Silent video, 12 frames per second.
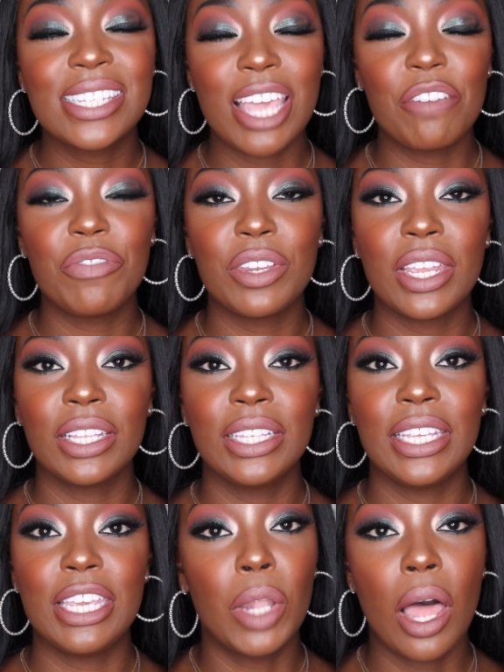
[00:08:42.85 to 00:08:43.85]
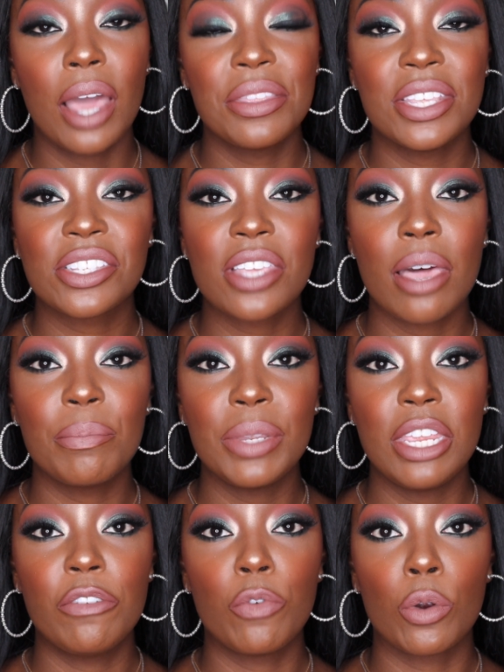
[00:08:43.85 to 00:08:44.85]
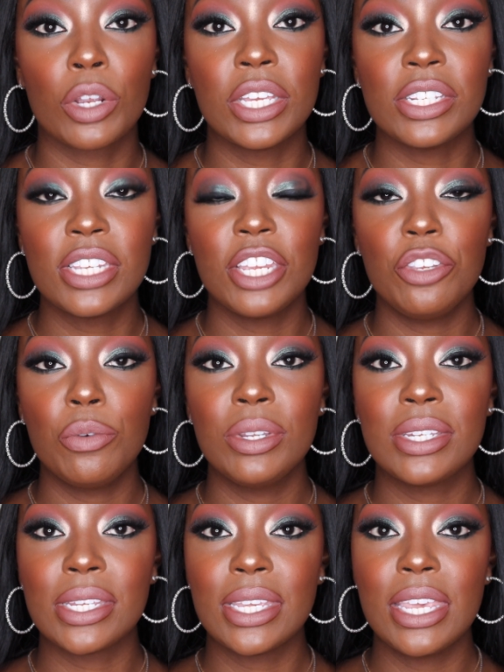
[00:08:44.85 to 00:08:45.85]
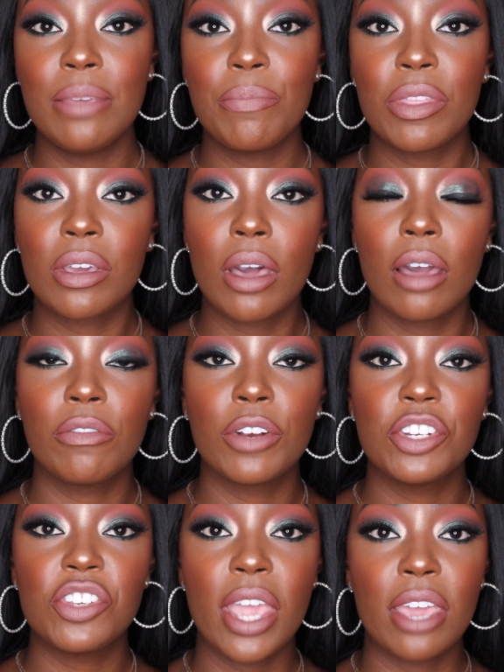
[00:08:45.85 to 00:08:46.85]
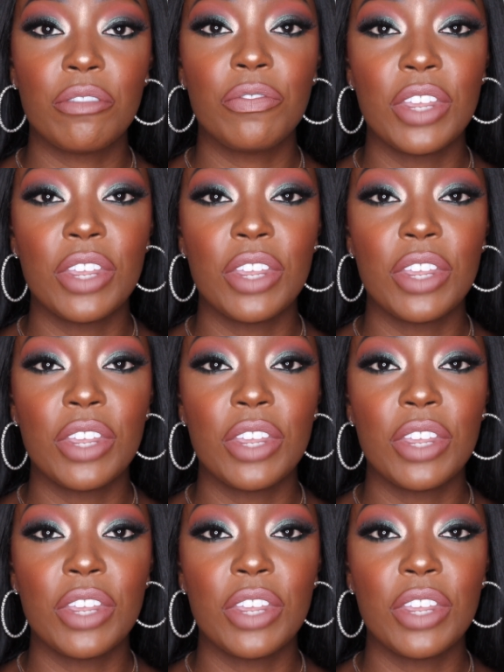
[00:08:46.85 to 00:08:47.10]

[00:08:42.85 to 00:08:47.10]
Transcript: definitely applaud this company for continuing to keep the coverage and